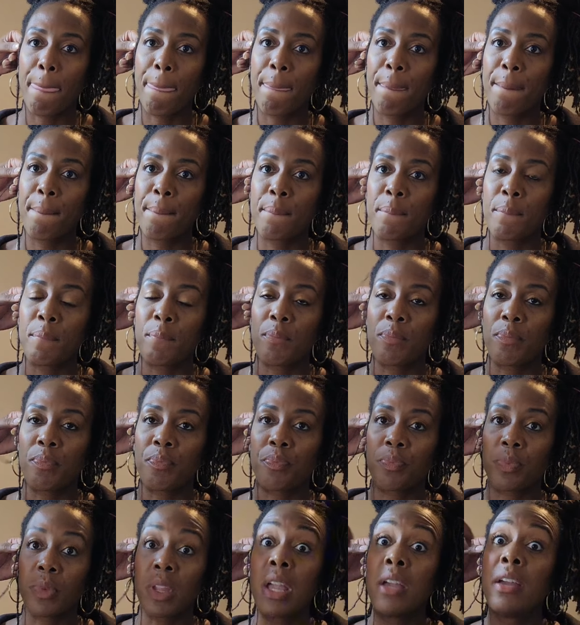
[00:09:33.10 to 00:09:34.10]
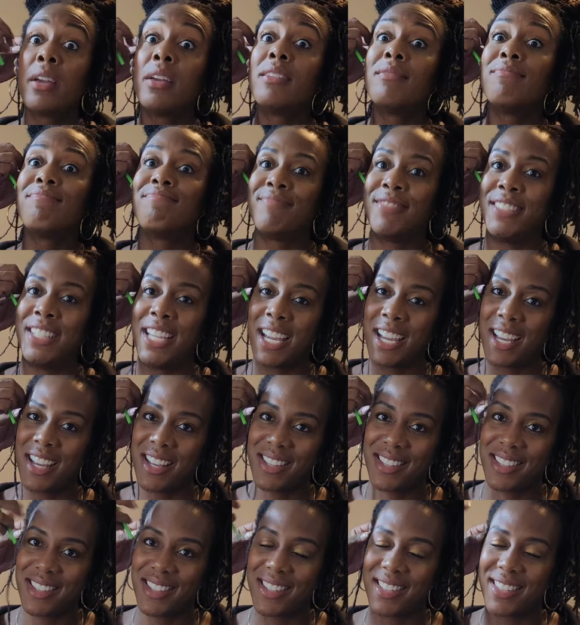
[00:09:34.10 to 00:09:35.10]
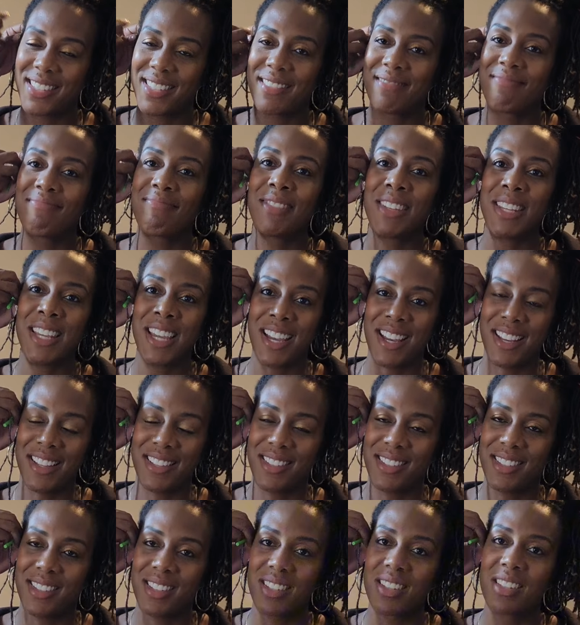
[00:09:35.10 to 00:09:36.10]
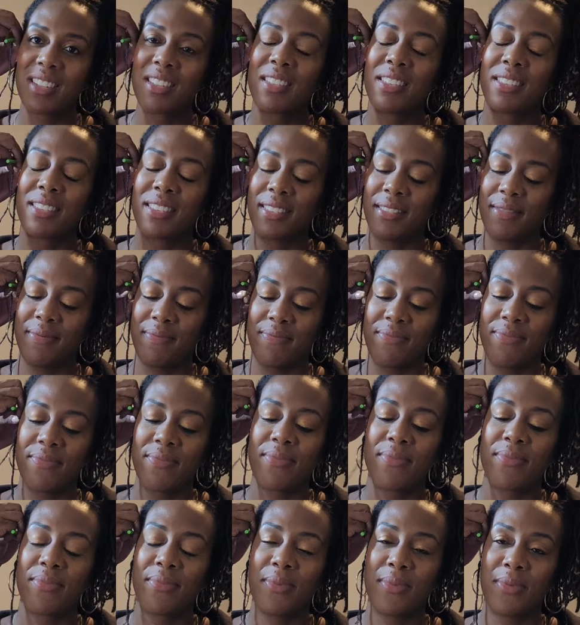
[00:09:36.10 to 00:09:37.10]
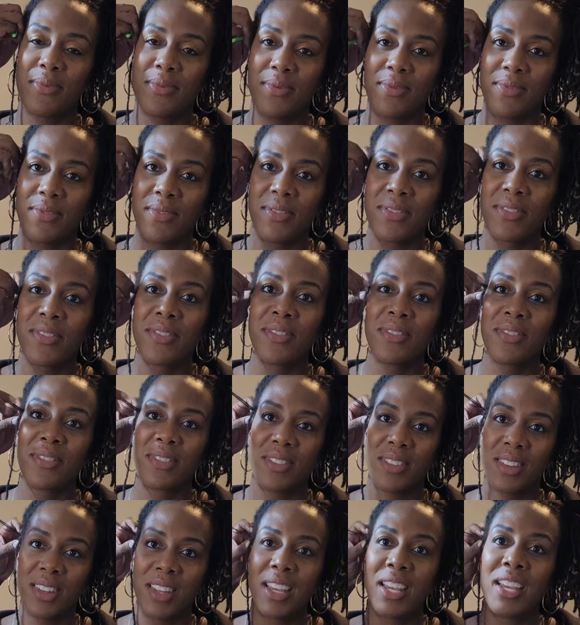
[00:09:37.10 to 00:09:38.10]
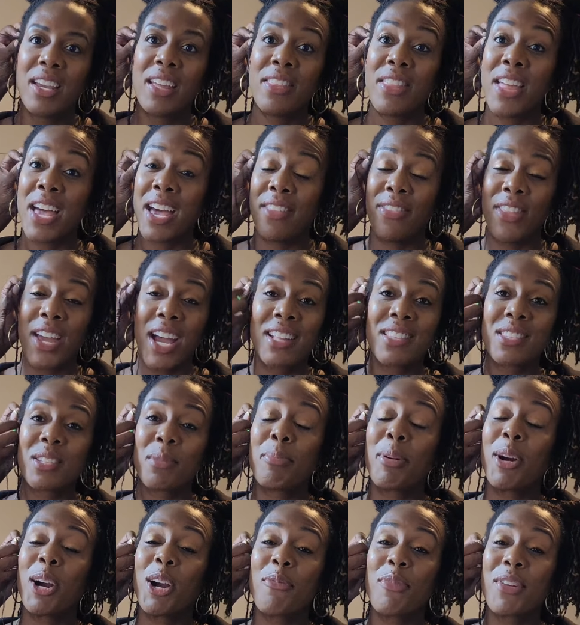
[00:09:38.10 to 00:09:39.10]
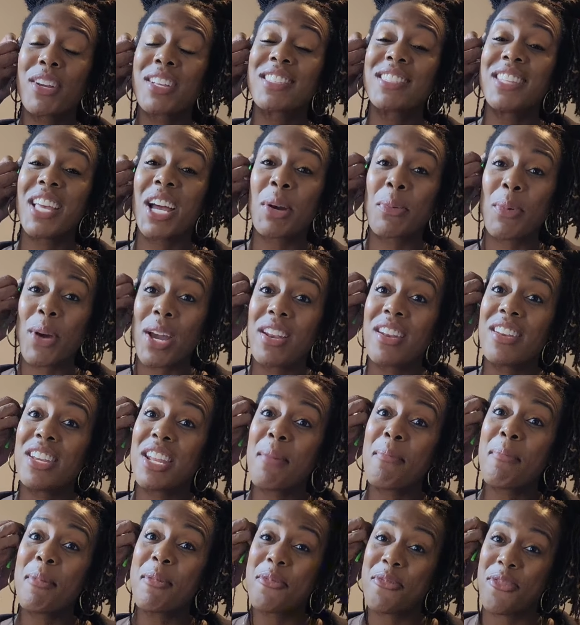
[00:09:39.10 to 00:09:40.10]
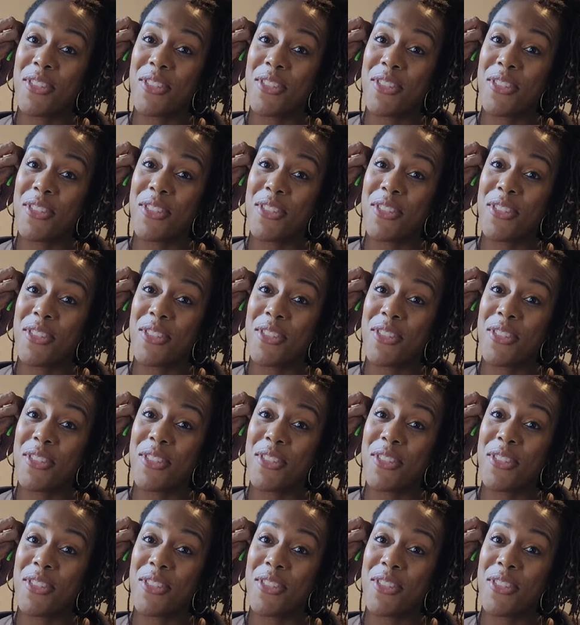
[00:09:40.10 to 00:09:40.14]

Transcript: prices too on those. Yes, you're starting to see them compete with Sisterlocks. Then that's a perfect segue to number